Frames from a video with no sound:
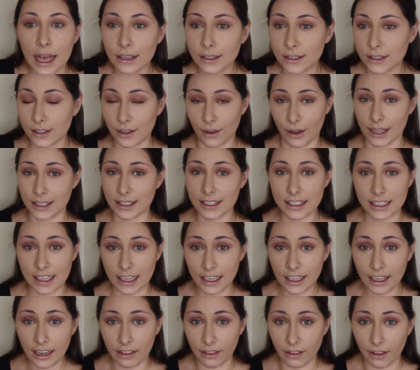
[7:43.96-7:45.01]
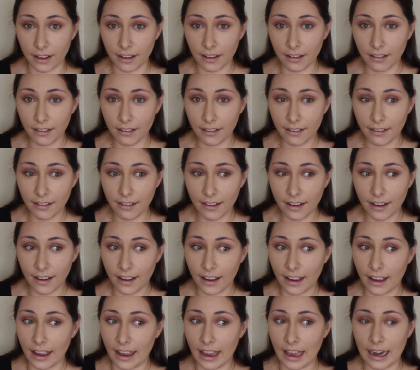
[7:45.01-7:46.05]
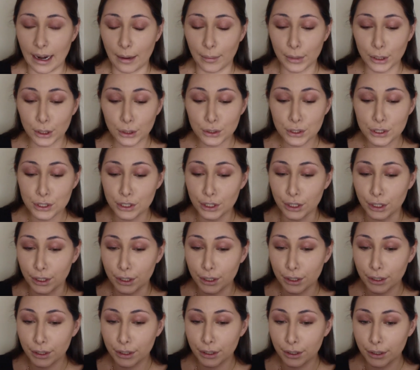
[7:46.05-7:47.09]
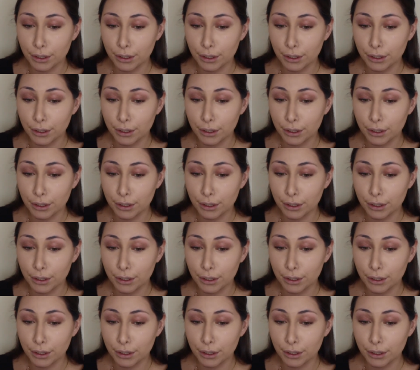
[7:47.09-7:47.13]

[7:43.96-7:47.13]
still hasn't said anything, and I'm a little shook.